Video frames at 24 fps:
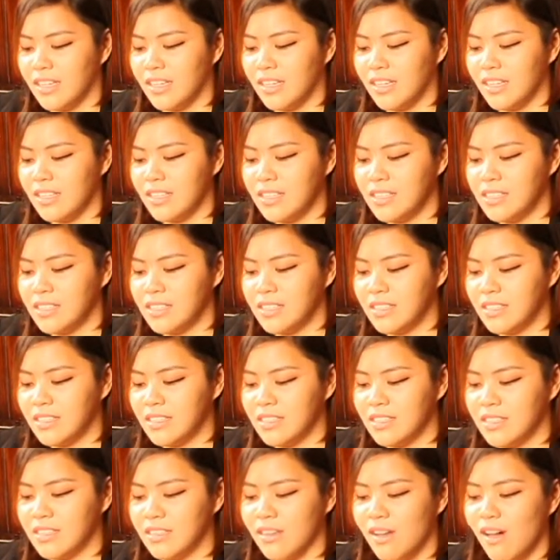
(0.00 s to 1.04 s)

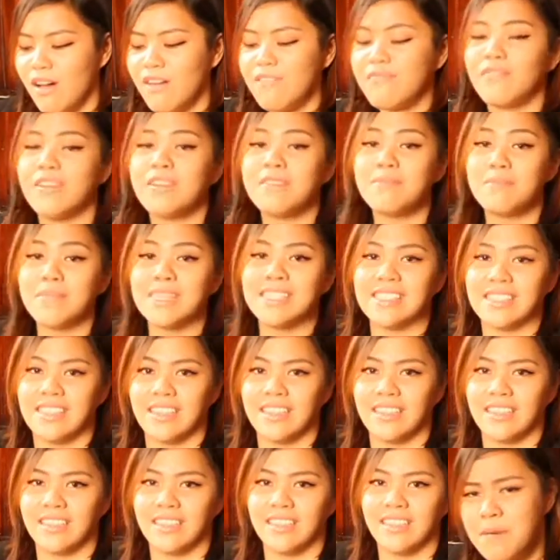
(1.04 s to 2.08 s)
is often
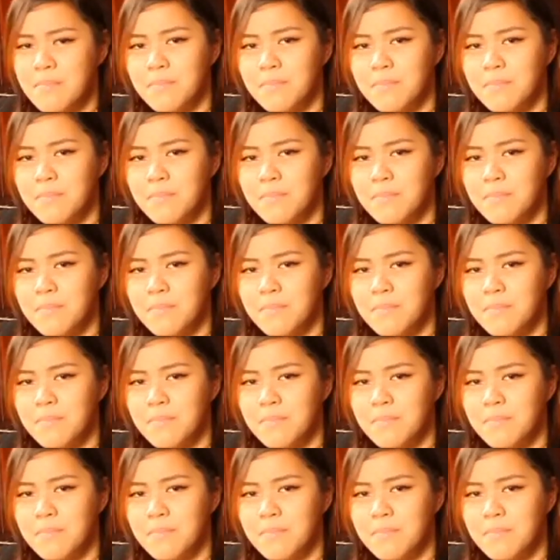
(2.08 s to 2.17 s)
missing.